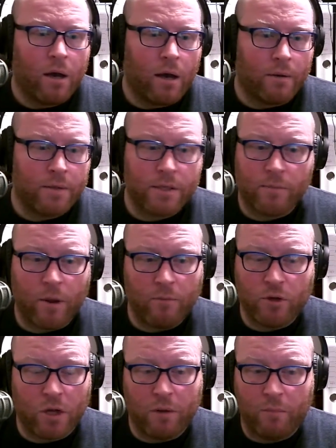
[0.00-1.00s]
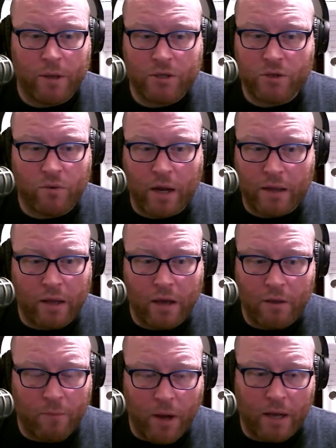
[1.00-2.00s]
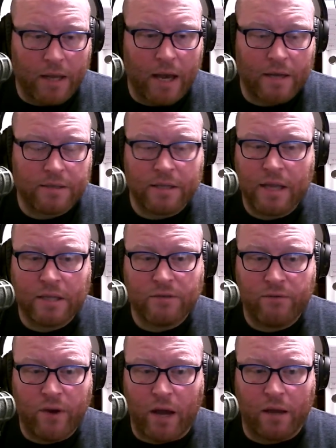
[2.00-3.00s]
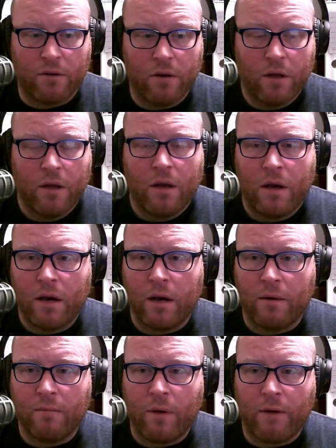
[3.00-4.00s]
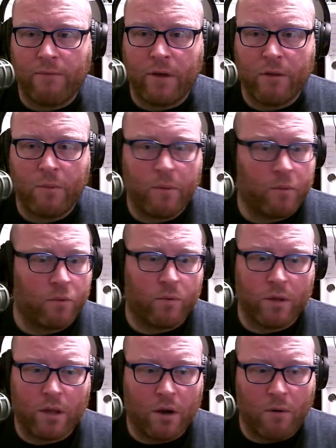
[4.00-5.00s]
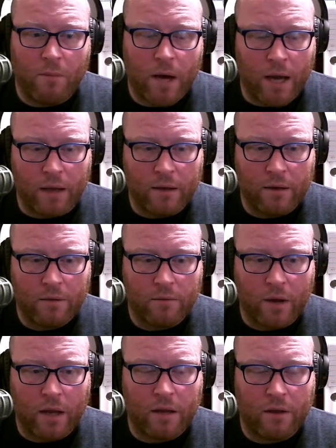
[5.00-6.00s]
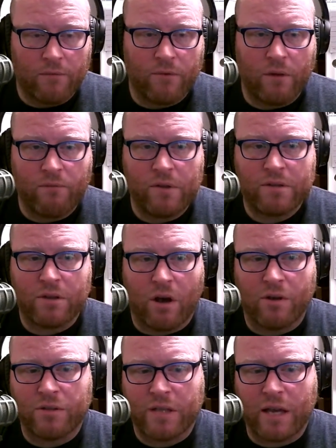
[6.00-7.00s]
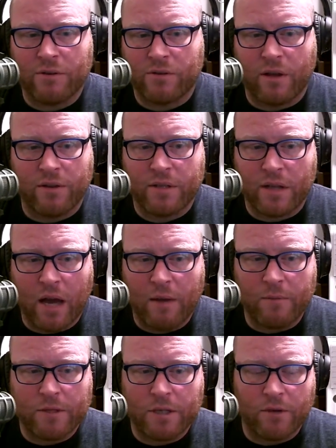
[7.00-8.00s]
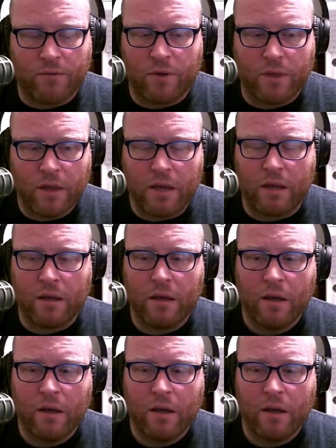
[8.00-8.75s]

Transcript: Sometimes you're going to pitch directly on the podcast, and that's fine. I found that people really don't mind, right? If it's all sales all the time, it's a different thing.